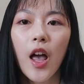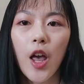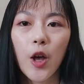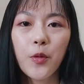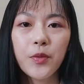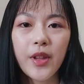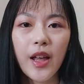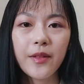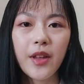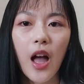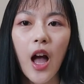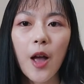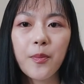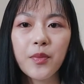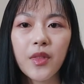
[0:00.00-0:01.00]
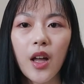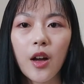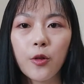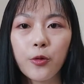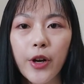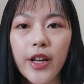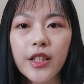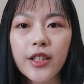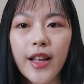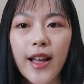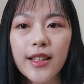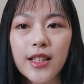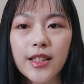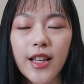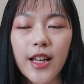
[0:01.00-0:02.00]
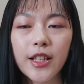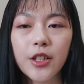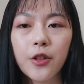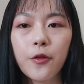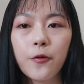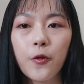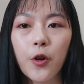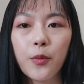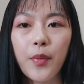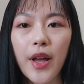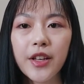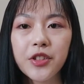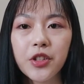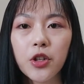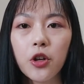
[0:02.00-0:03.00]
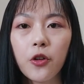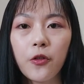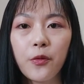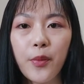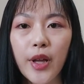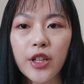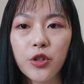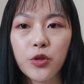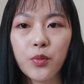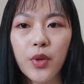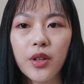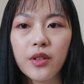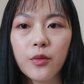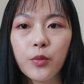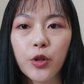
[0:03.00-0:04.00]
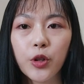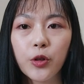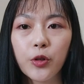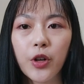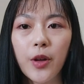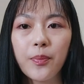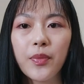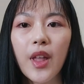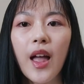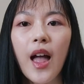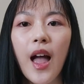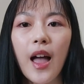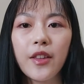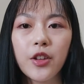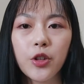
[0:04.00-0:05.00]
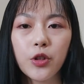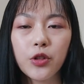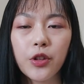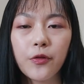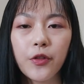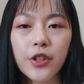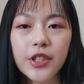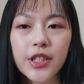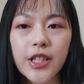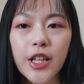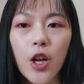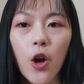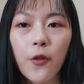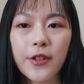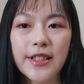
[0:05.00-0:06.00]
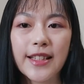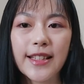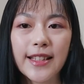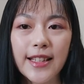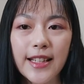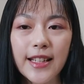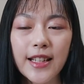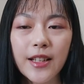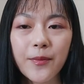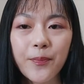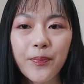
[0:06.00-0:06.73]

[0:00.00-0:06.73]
Hope that I'm a great candidate for Master of Management program at the University of Sydney.